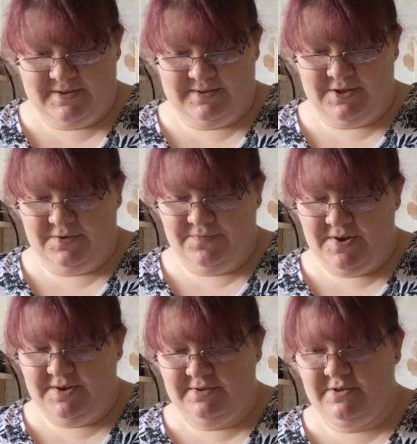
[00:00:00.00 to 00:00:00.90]
So the
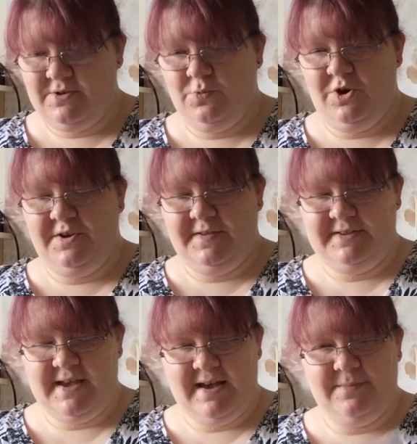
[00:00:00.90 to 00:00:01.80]
first one
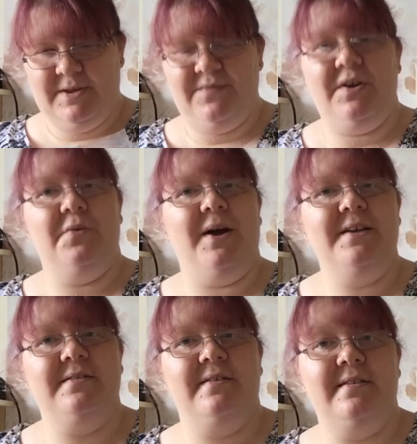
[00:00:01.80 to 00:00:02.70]
that I am giving away,
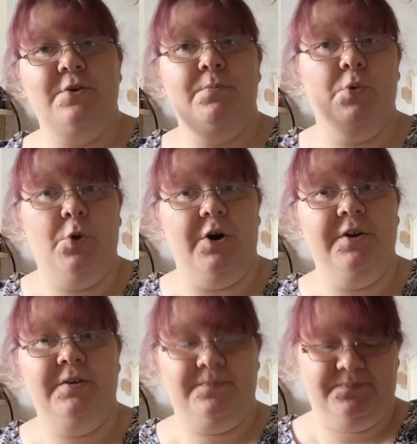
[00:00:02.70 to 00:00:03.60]
so this is number 1,